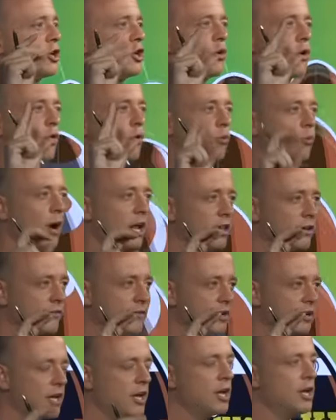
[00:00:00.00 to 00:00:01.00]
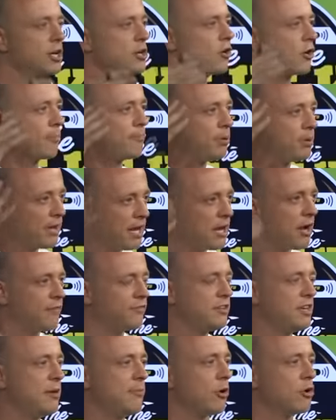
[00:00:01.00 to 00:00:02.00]
or you're irrelevant. You're a
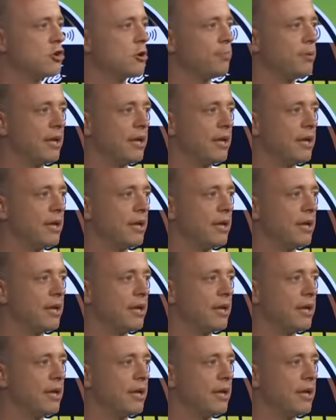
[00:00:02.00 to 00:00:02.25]
playoff team or you're